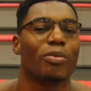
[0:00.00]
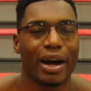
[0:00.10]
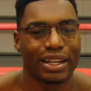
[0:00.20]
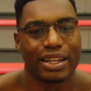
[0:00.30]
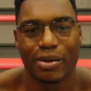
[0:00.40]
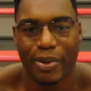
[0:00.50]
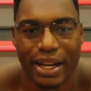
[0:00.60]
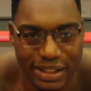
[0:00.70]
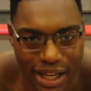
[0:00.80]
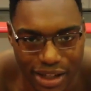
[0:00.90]
Nobody getting a
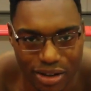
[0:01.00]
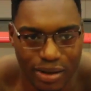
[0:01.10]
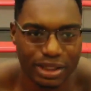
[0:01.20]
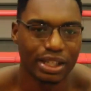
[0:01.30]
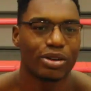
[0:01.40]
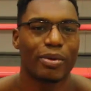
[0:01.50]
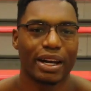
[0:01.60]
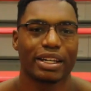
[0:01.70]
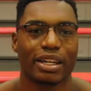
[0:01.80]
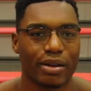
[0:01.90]
paycheck, you know what I'm saying,
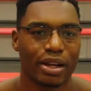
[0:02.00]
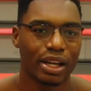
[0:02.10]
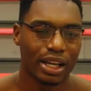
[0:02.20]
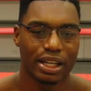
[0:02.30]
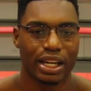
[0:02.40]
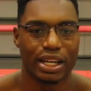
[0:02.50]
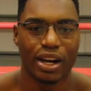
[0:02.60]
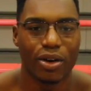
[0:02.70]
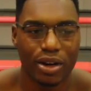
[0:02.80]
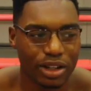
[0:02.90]
nobody getting no, you
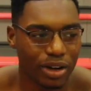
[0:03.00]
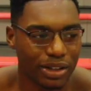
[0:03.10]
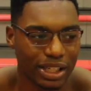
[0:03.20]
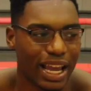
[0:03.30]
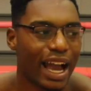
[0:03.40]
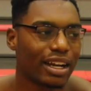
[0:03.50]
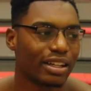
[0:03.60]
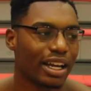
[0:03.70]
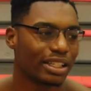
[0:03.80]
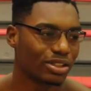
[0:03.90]
know what I'm saying,
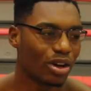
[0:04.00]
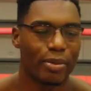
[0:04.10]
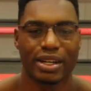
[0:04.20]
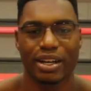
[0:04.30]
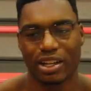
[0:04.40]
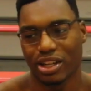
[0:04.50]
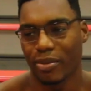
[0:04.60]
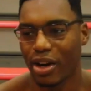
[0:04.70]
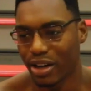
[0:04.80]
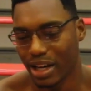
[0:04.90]
accolades, you know, McDonald's all
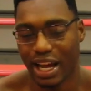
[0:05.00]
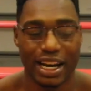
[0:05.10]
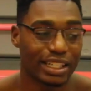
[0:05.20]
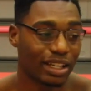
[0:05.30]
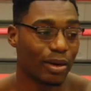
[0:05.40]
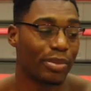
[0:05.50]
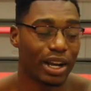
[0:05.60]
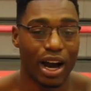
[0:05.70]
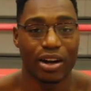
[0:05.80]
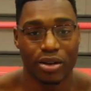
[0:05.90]
American, that's a
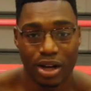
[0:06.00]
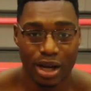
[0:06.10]
big honor.